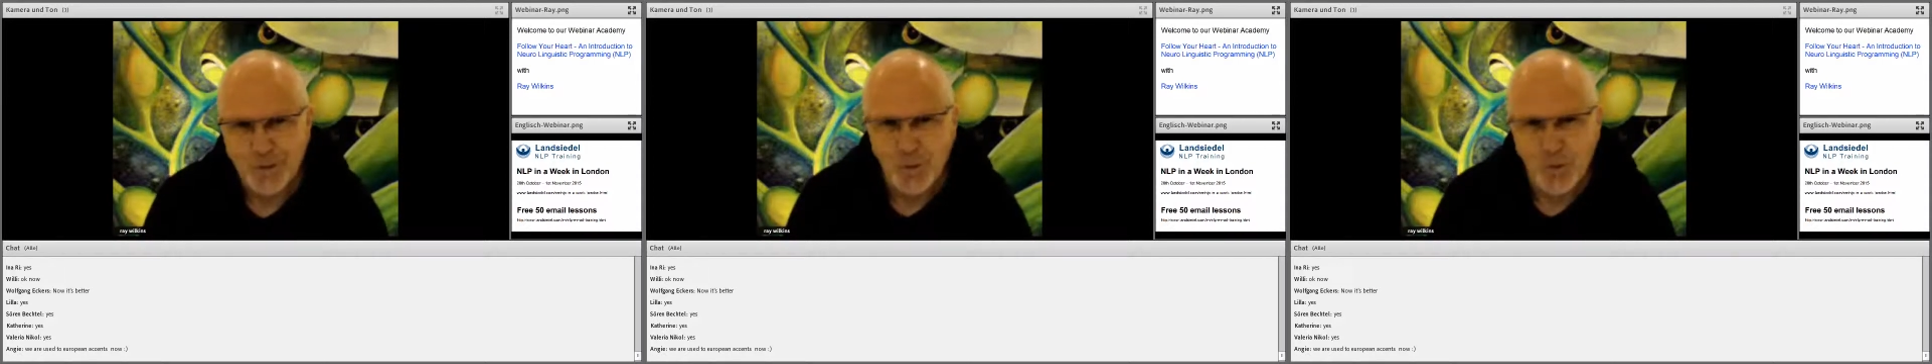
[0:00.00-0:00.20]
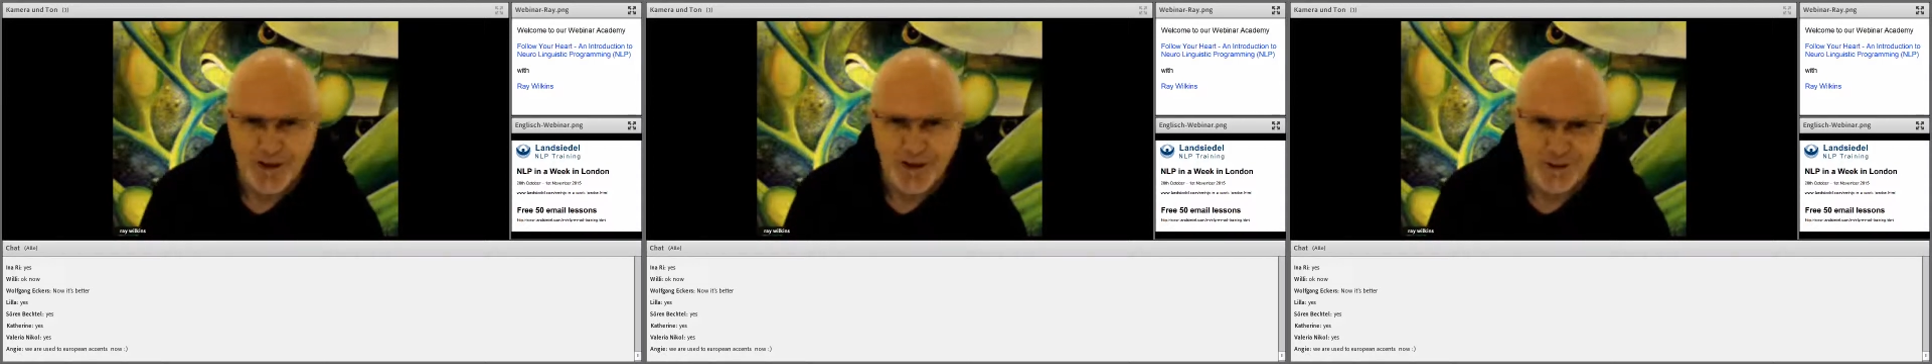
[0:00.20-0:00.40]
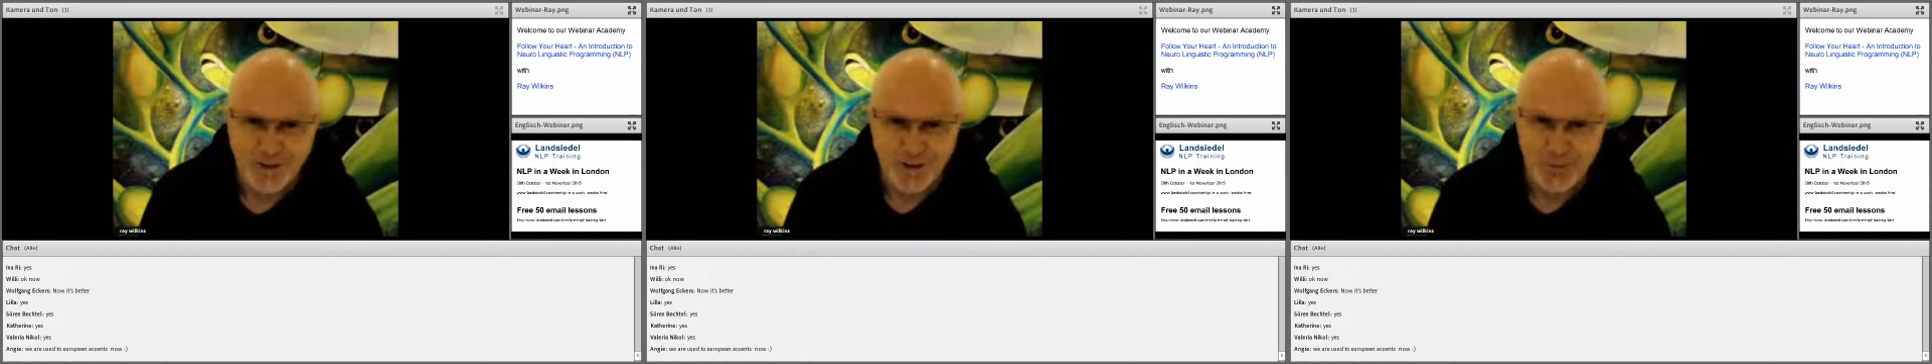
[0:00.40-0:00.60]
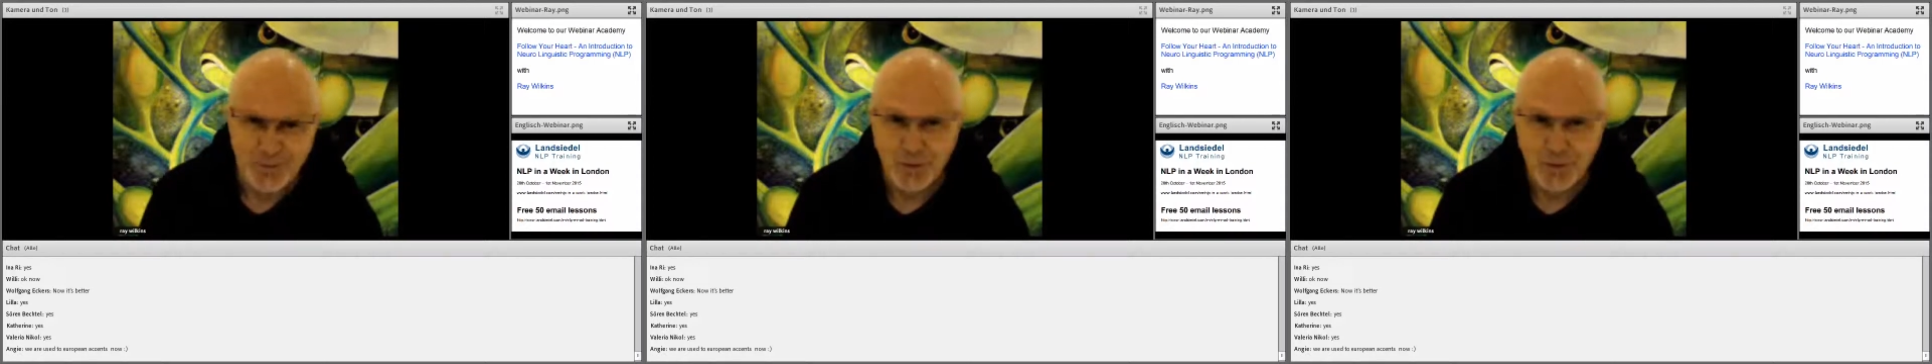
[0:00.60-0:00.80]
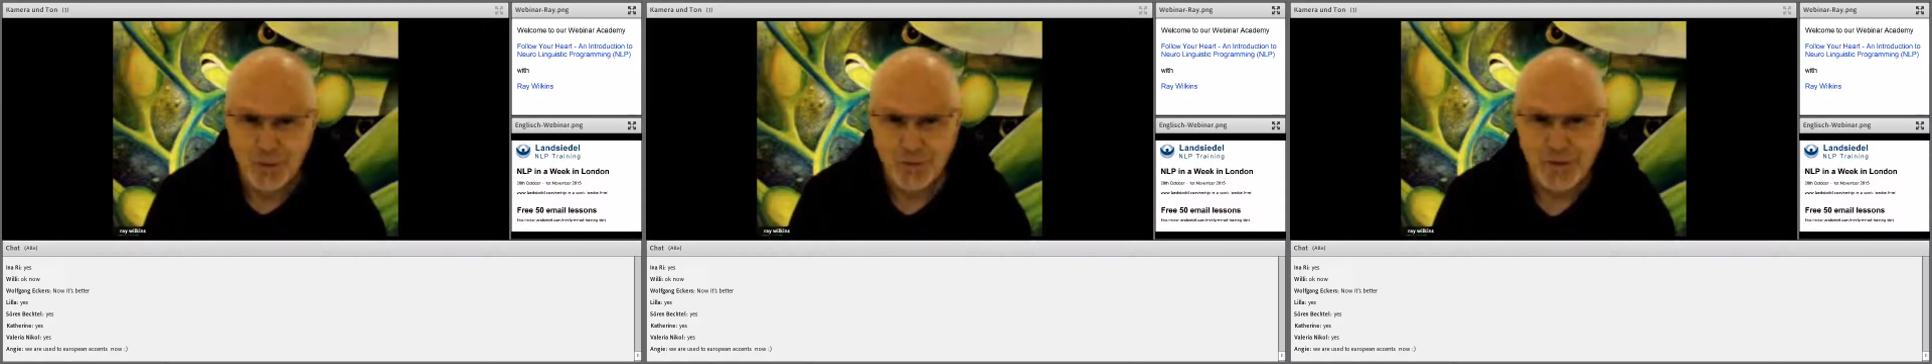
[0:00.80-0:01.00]
wild and
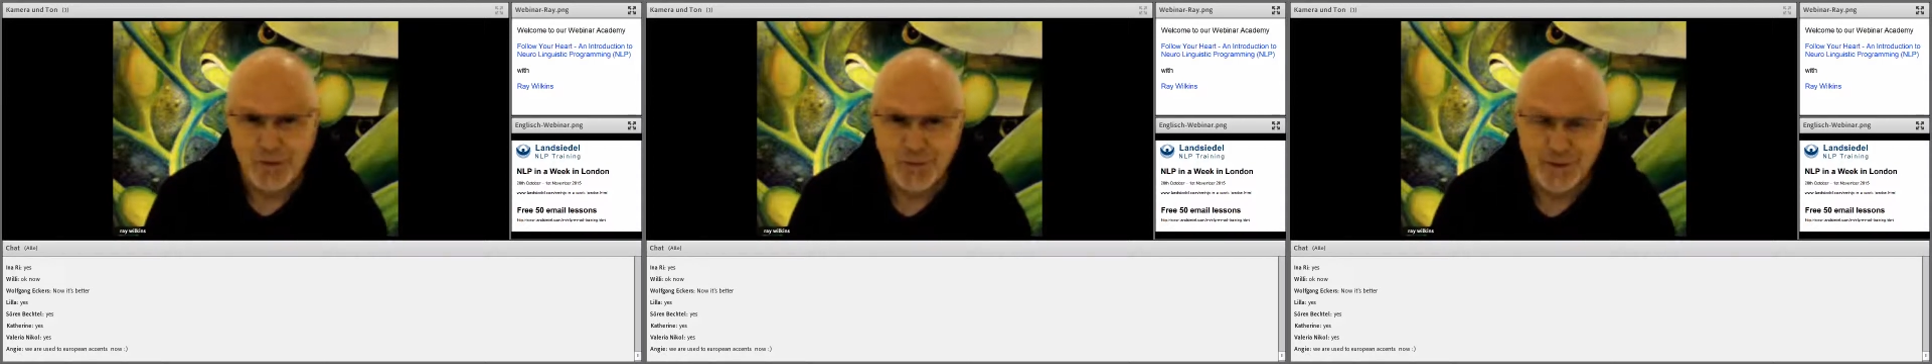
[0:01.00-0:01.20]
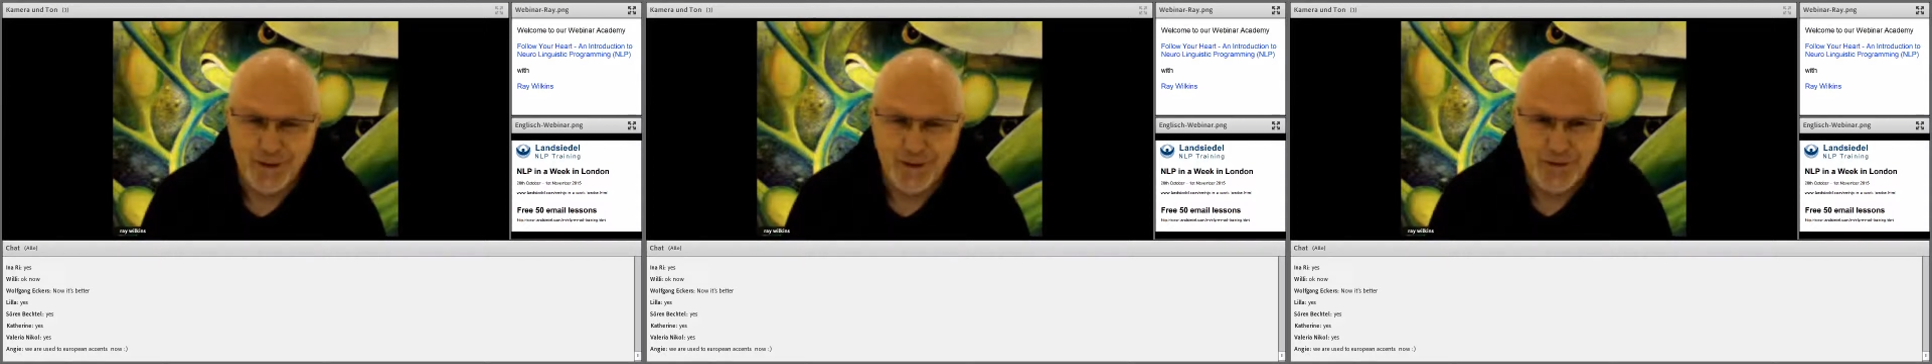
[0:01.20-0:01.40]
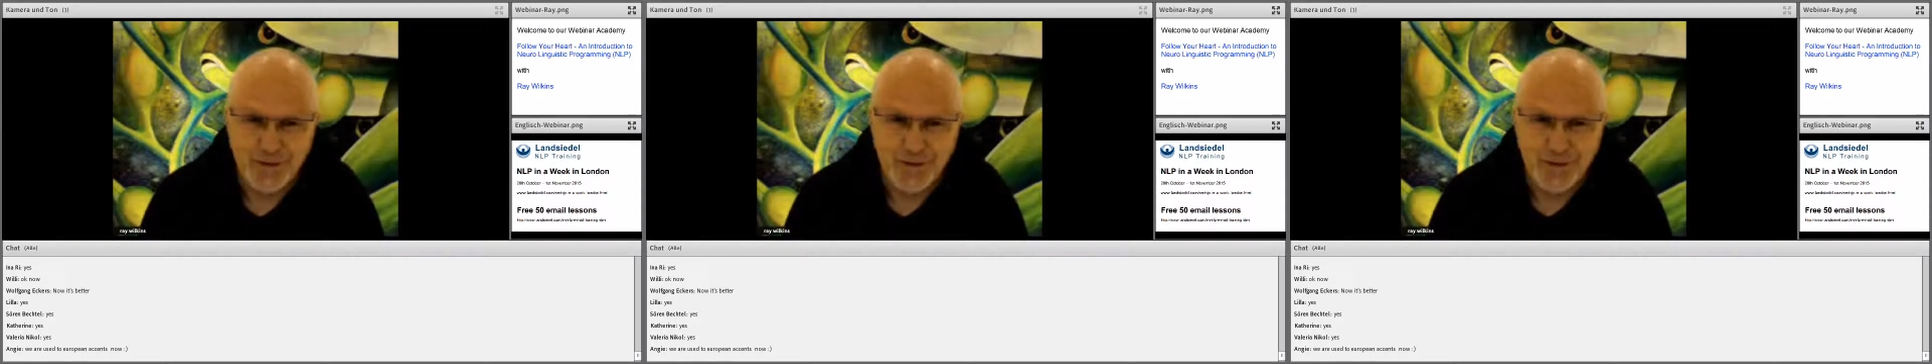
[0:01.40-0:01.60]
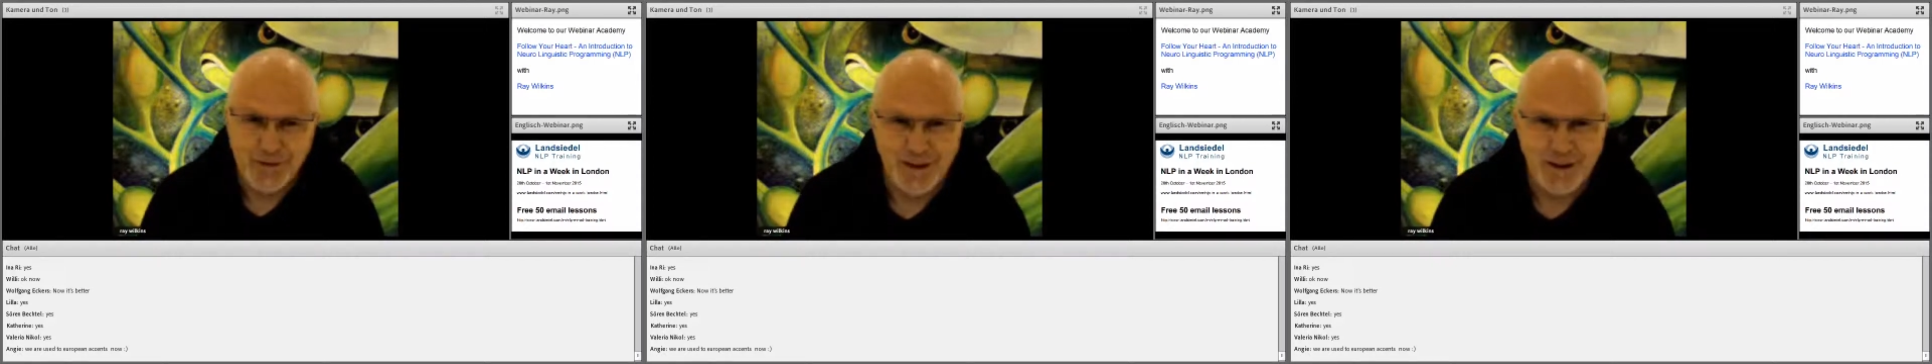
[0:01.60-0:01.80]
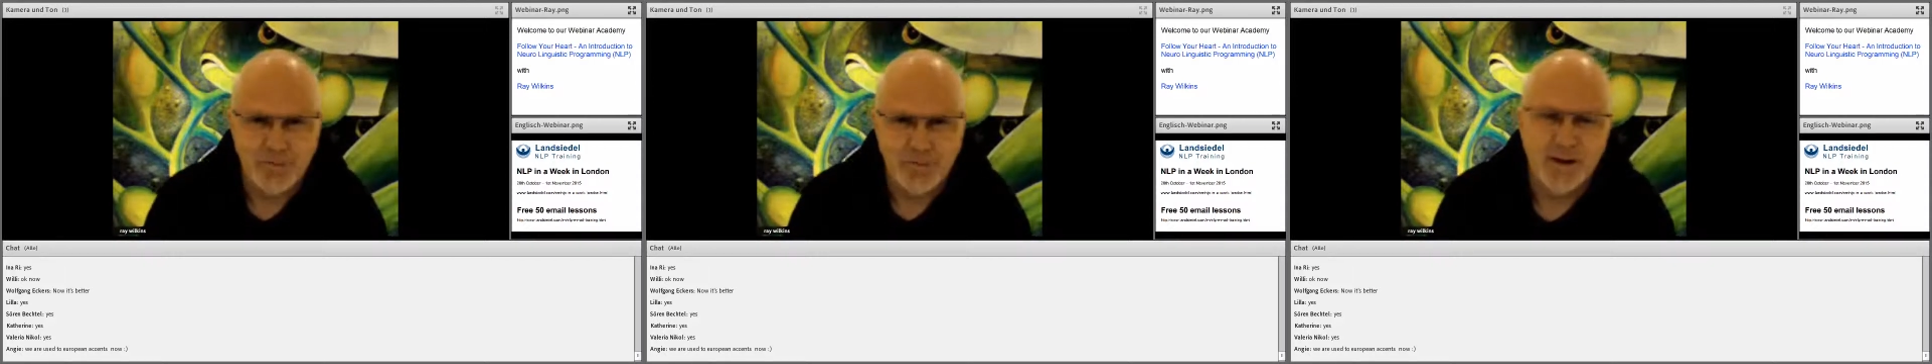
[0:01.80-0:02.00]
impulsive, and I still
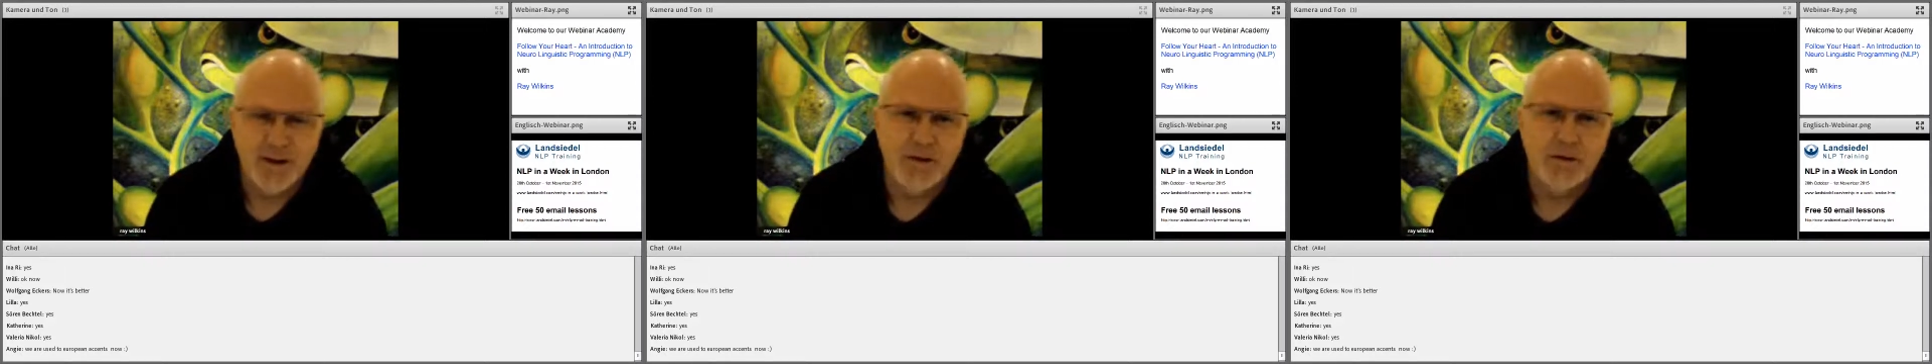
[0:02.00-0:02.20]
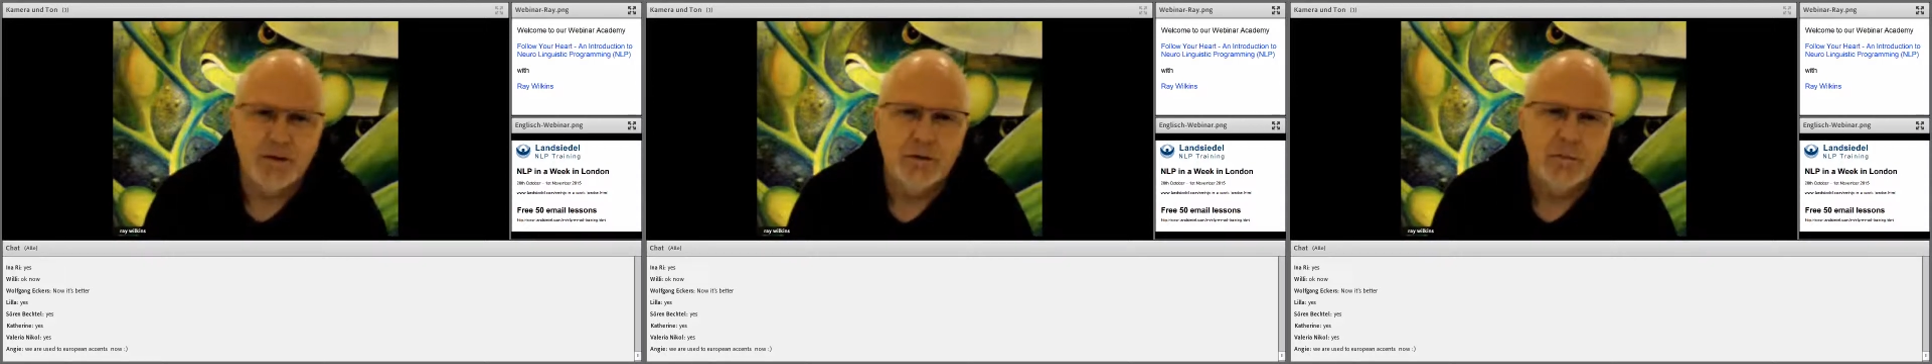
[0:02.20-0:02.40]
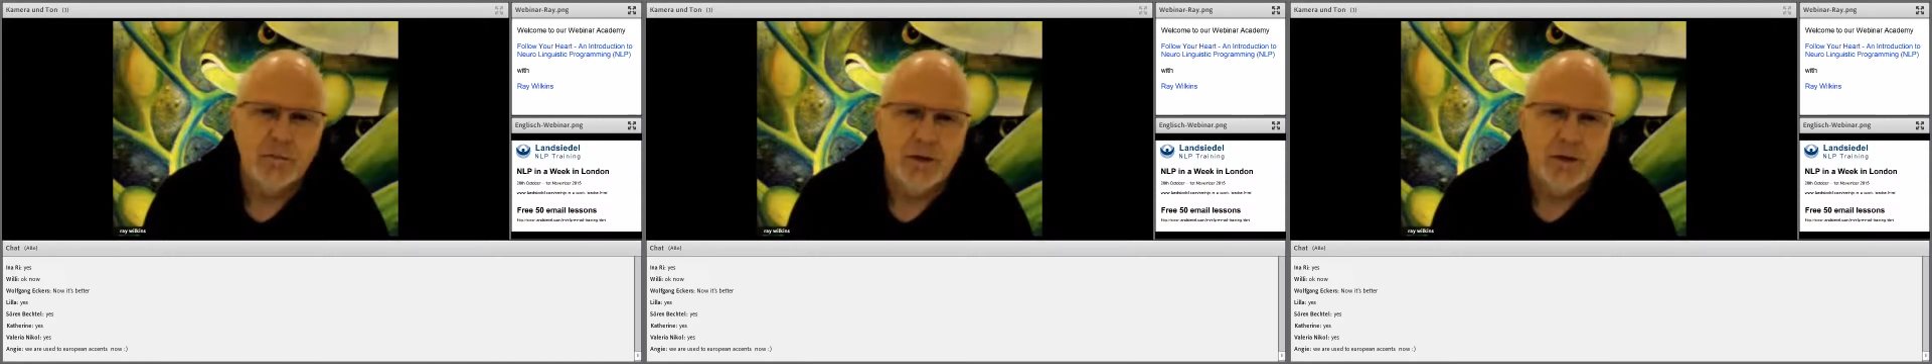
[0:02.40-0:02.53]
am now,